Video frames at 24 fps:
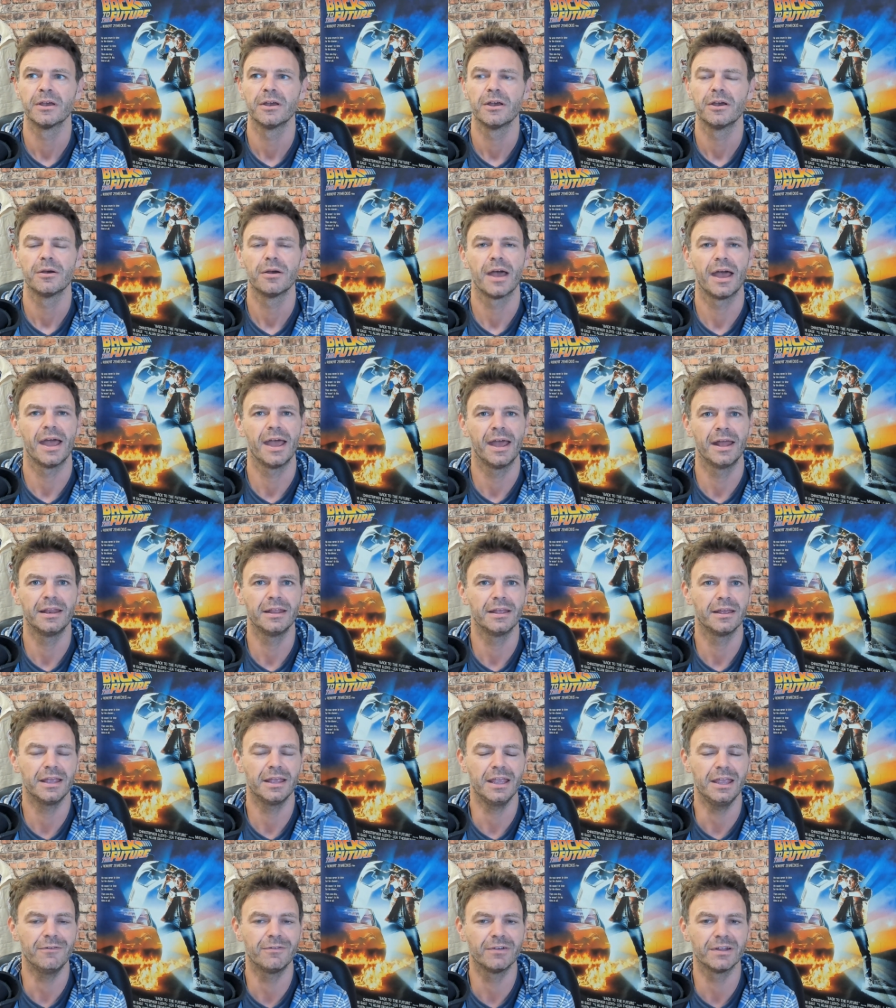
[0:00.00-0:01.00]
And
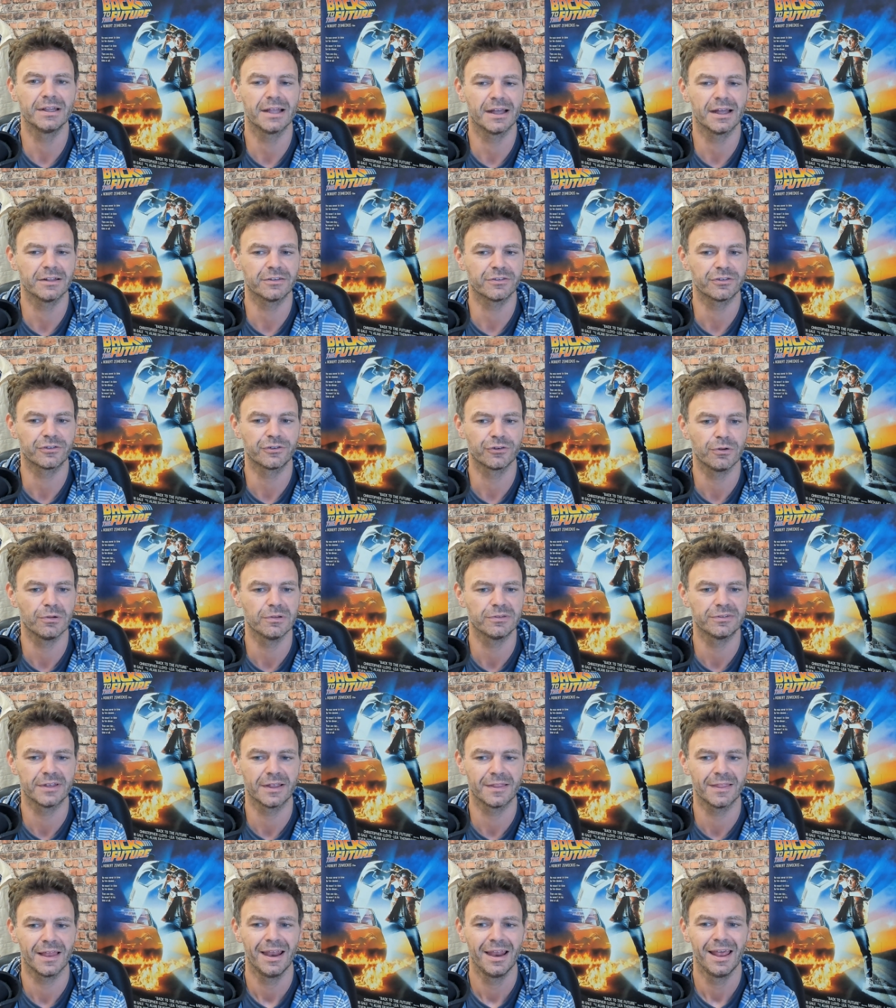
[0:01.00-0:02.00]
even Lance Stroll
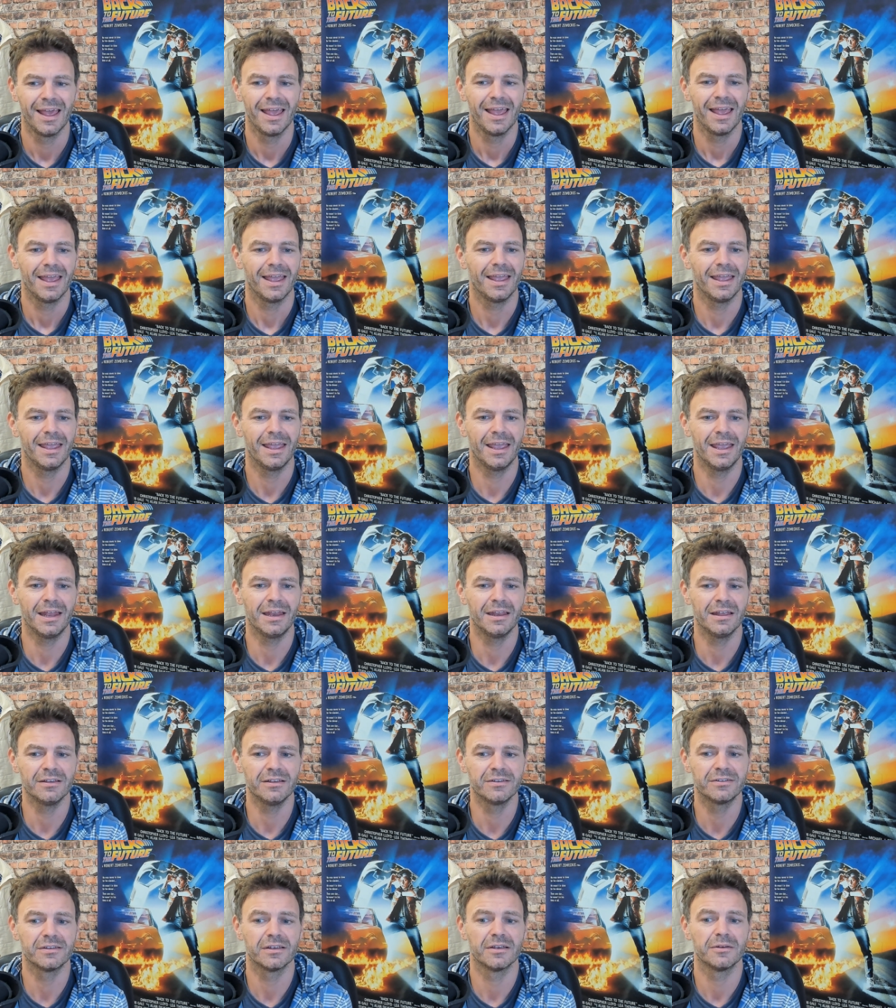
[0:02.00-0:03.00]
said it
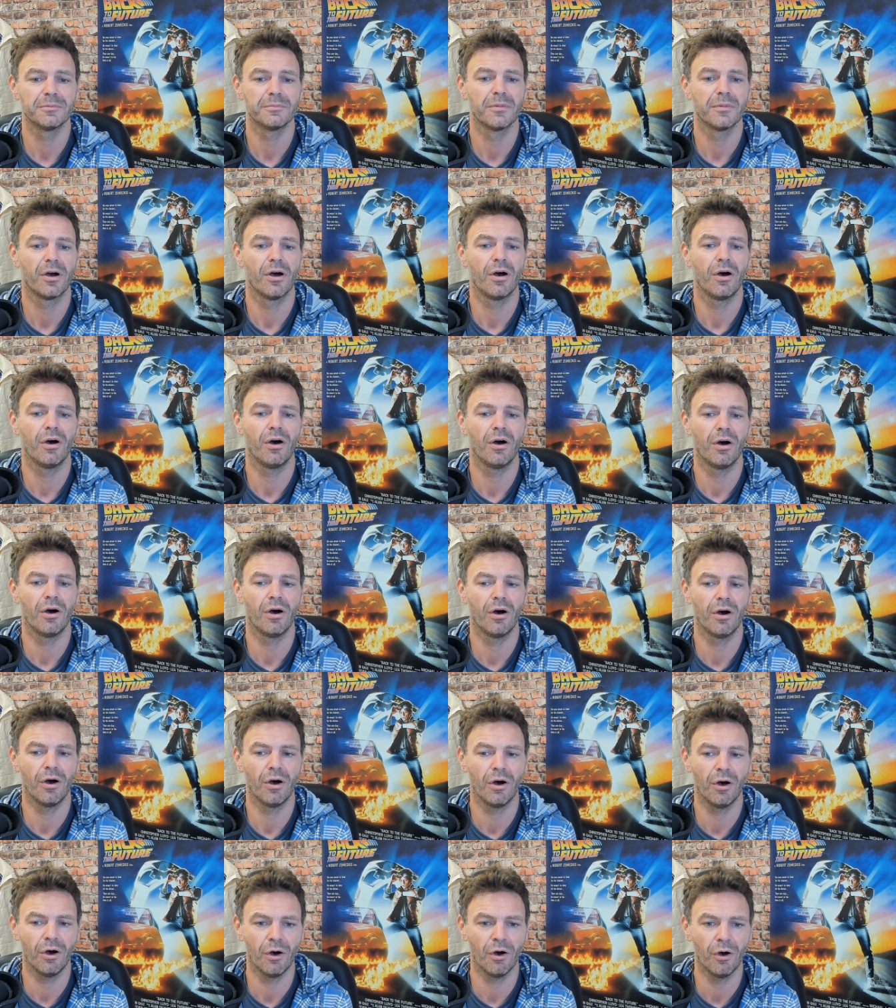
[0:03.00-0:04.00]
is
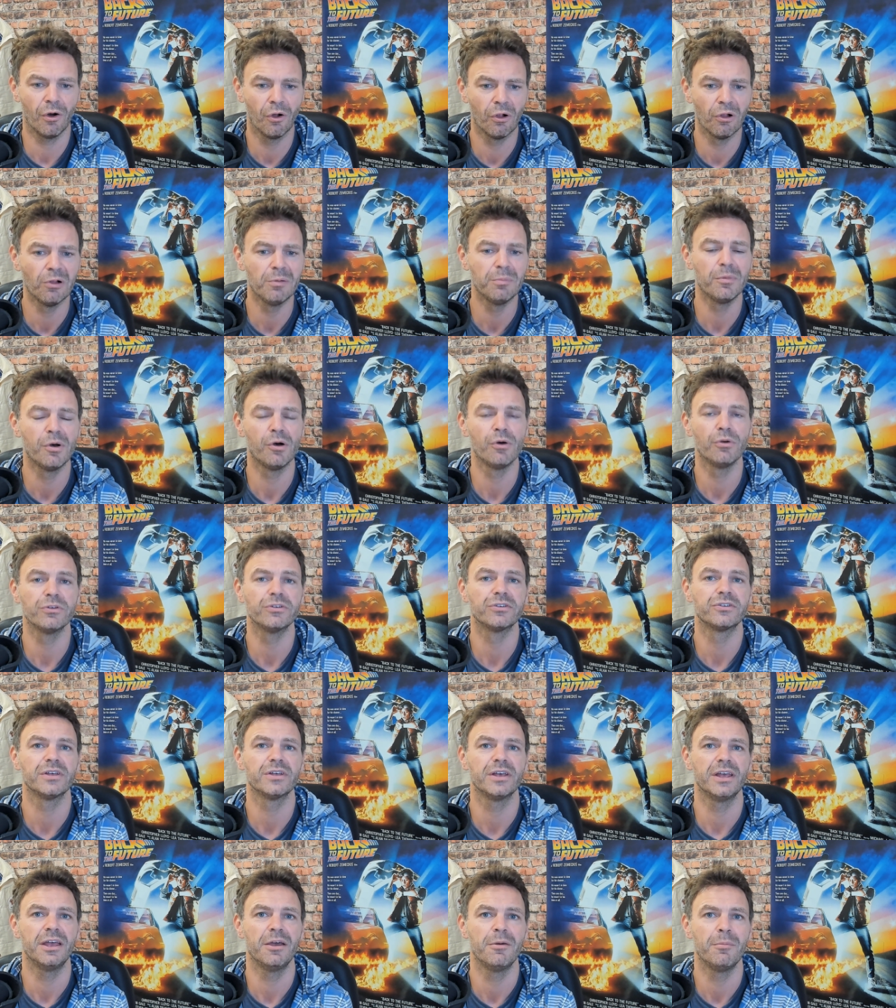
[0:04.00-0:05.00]
almost
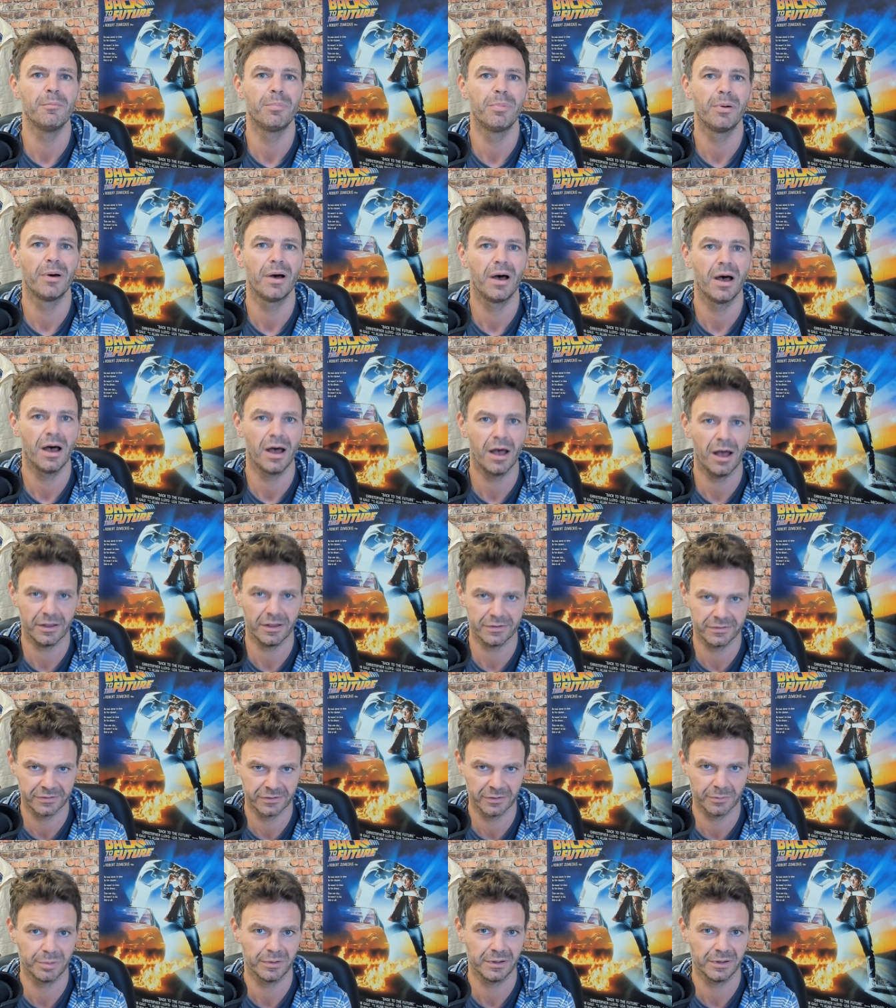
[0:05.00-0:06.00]

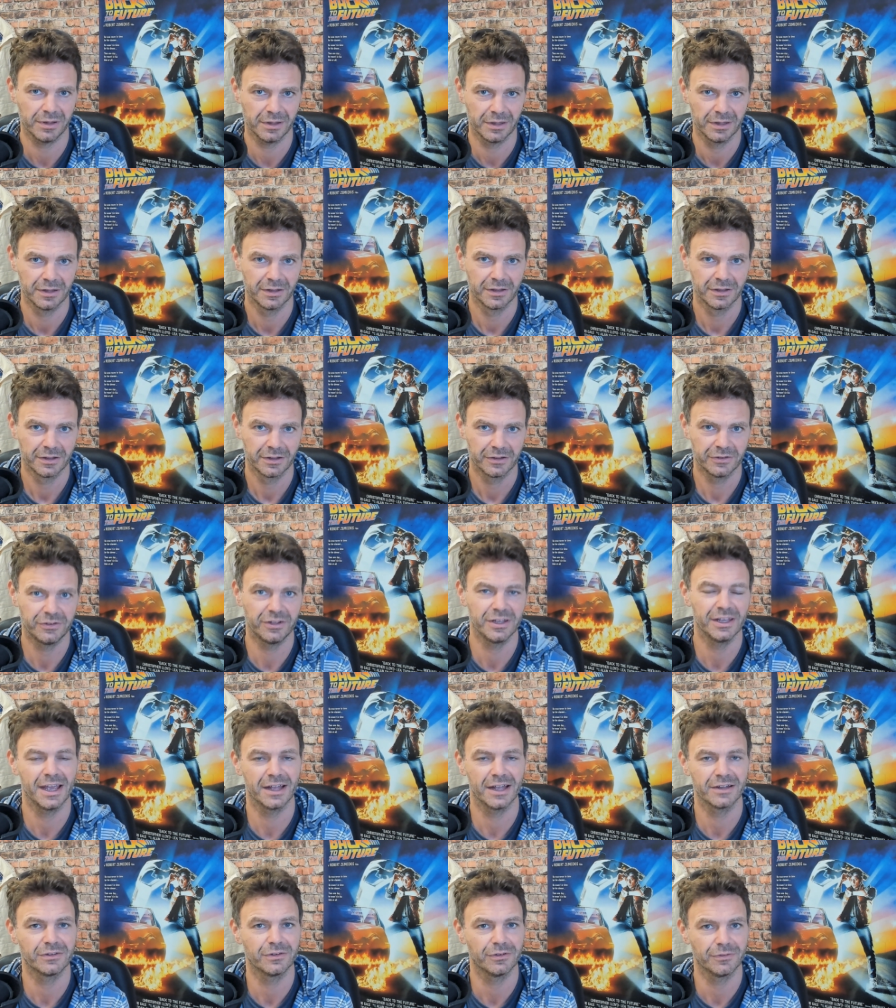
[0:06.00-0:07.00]
impossible to
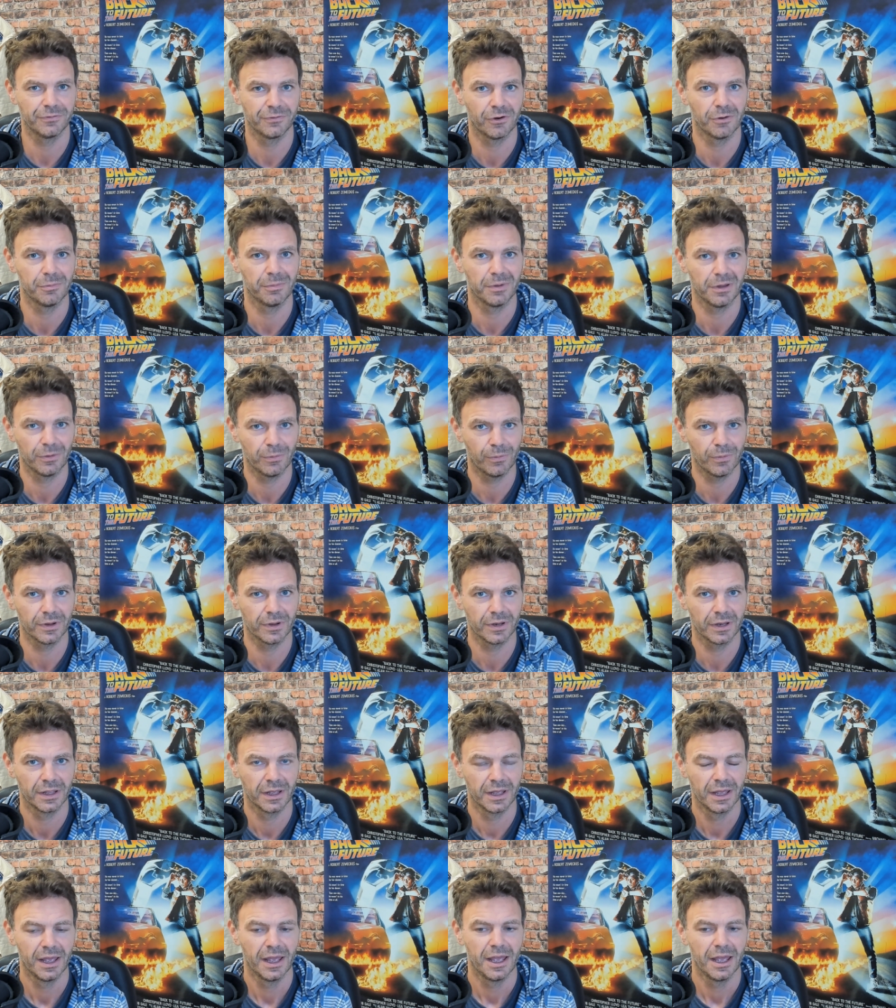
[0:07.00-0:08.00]
get to Formula One.
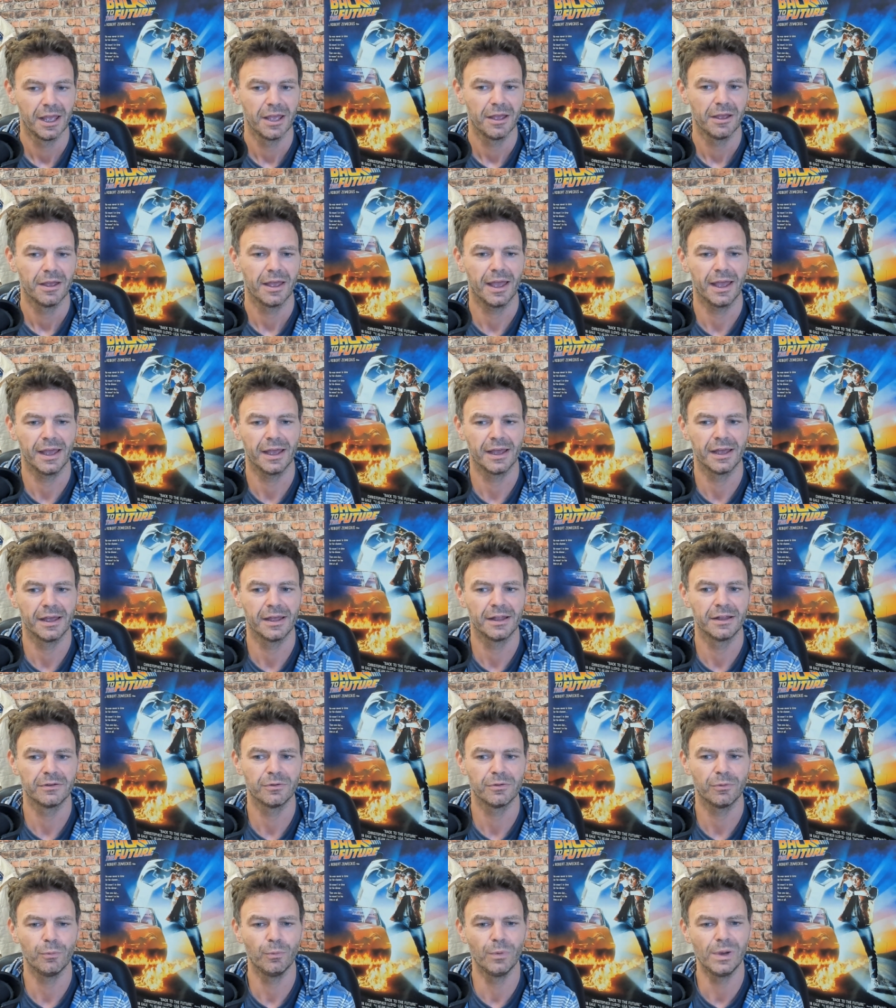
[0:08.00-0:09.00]

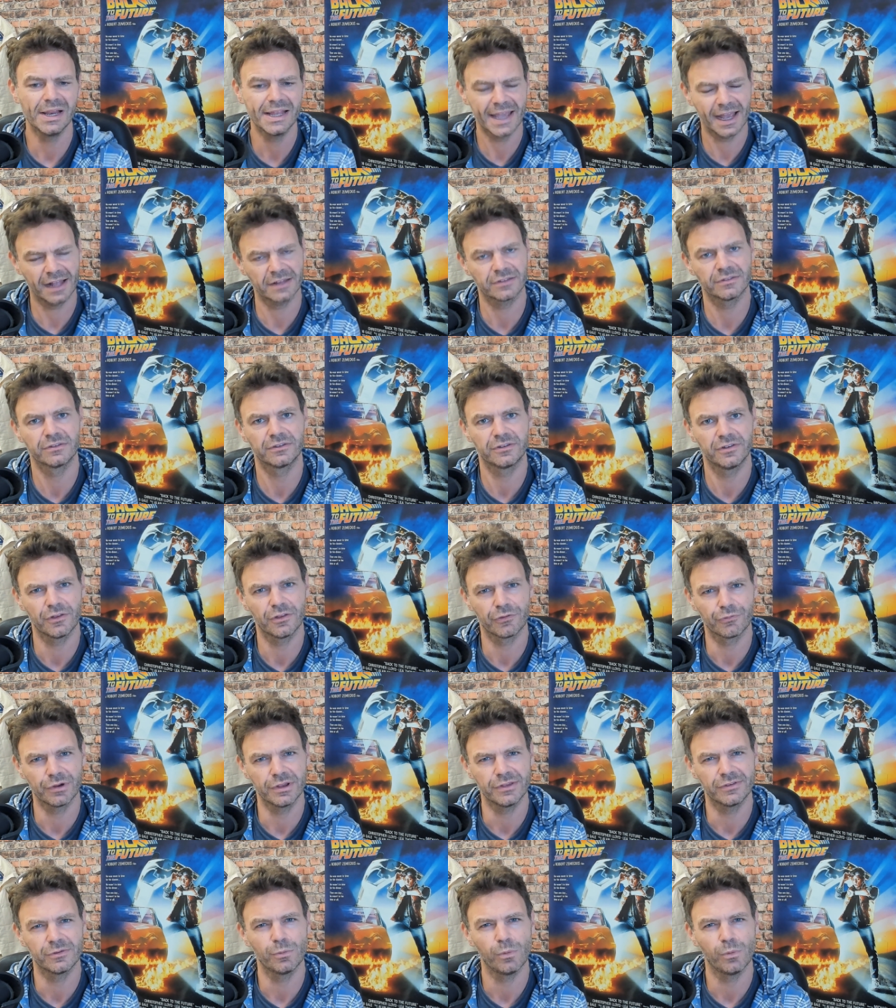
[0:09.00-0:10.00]
And we'll get to the
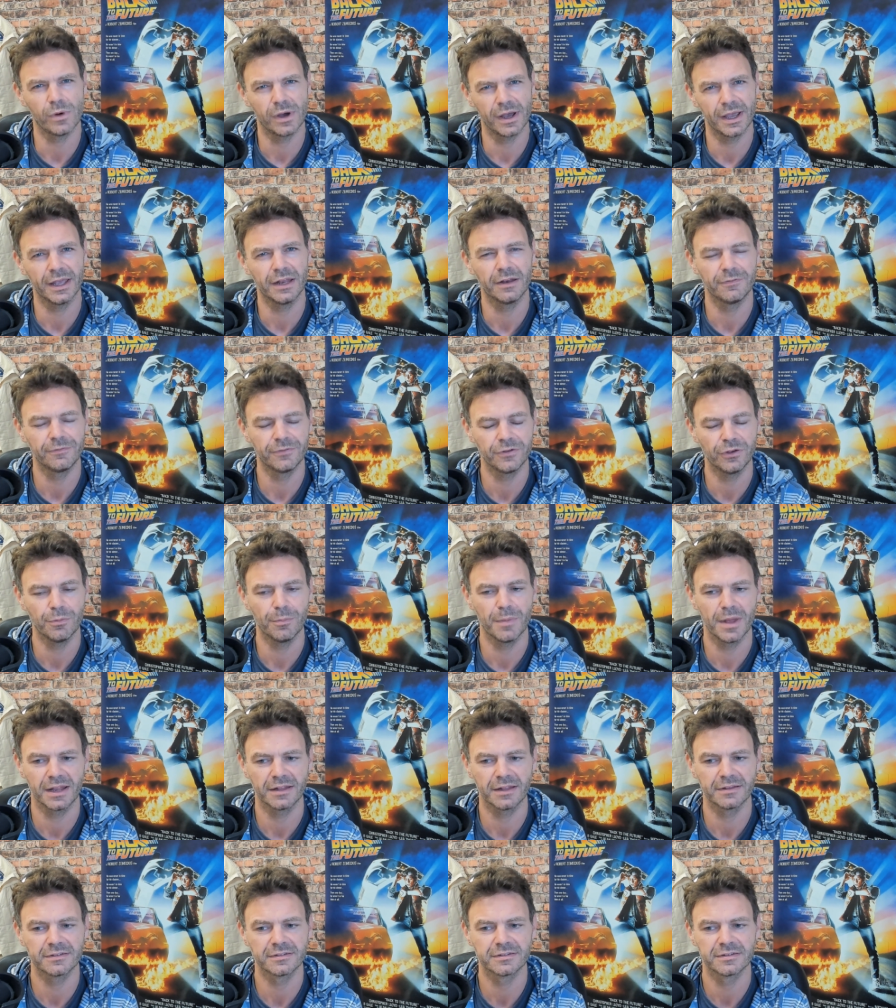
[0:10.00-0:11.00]
reason why in a few
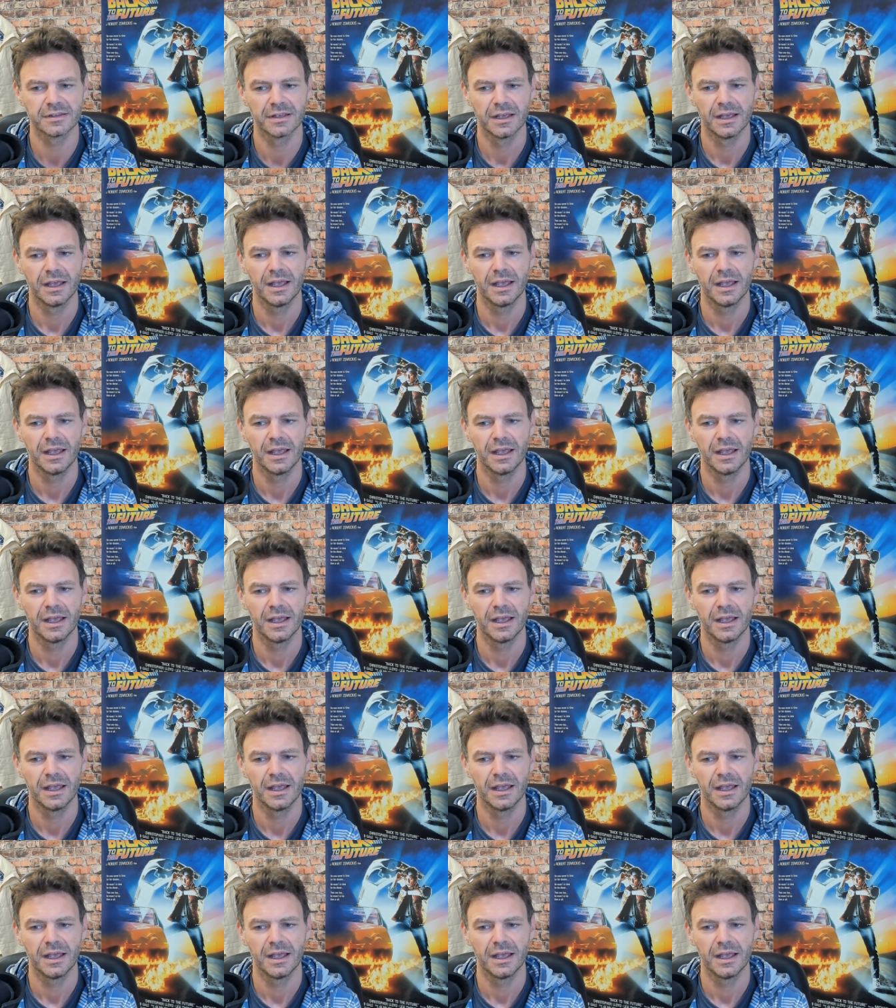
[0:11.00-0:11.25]
minutes.